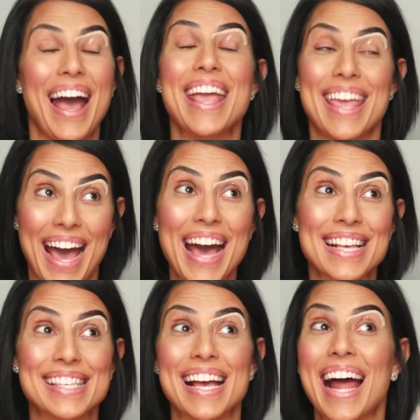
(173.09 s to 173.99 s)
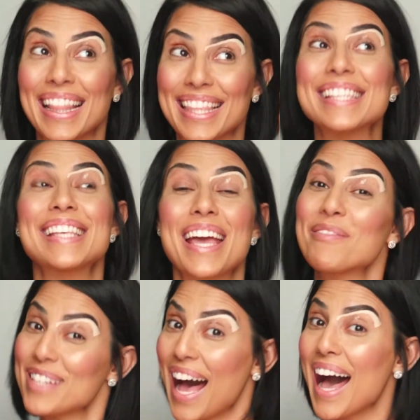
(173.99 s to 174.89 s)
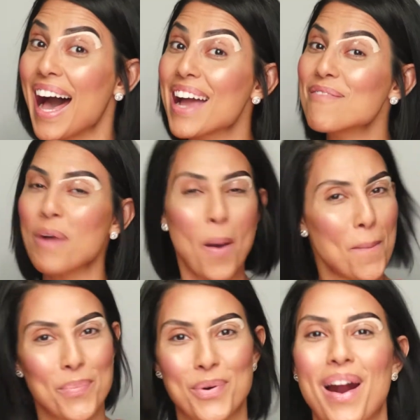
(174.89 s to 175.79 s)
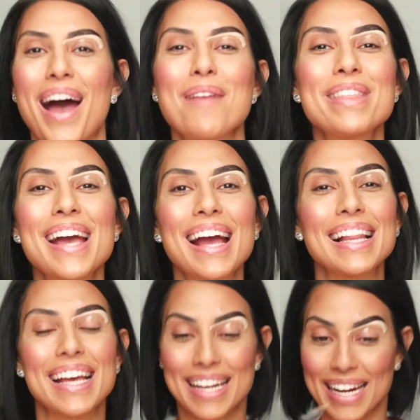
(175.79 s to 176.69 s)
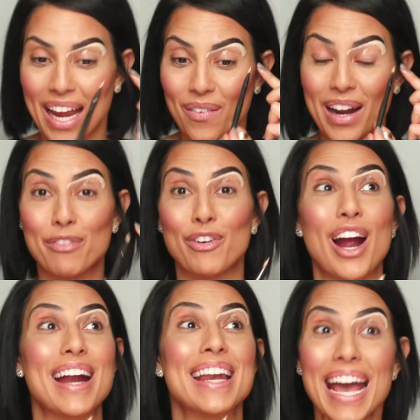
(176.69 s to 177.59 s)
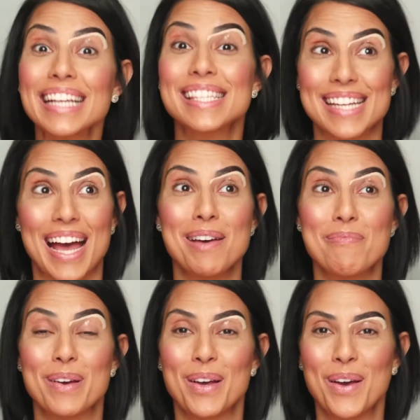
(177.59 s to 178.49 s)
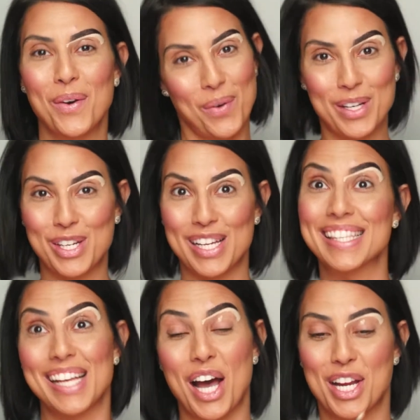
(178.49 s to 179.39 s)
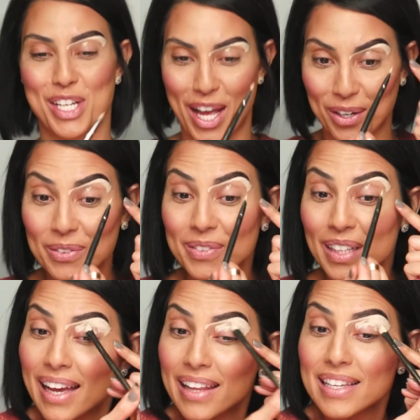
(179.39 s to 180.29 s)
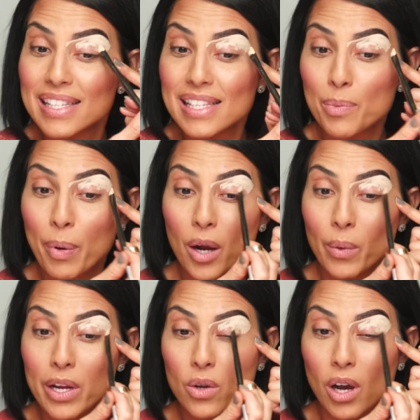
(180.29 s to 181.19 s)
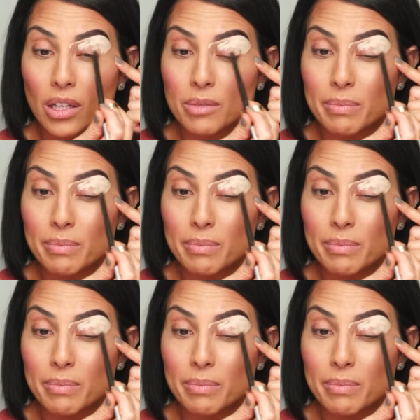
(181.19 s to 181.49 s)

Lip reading: Yes, and at the same time, prime the eyelid and get ready for our next step, which is the eyeshadow. This is the part where you called